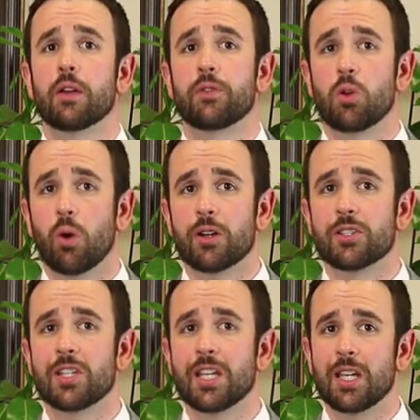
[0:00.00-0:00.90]
If you are
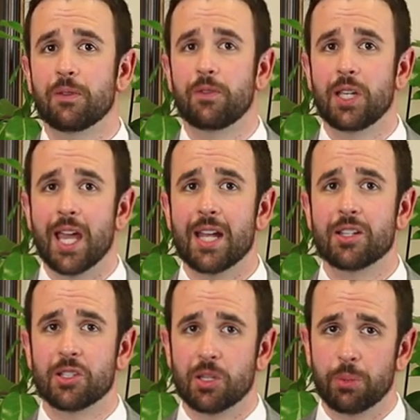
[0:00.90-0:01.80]
seeking VA
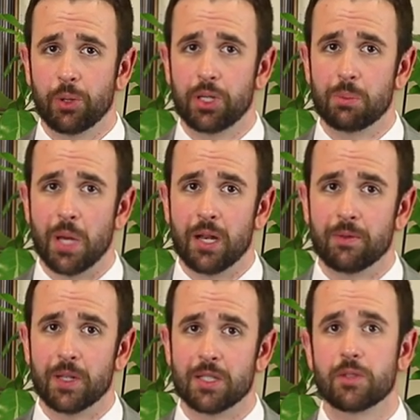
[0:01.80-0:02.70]
disability
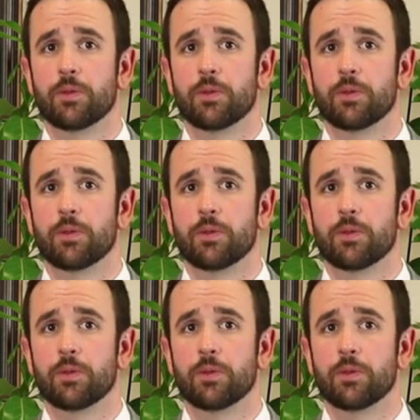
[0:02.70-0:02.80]
benefits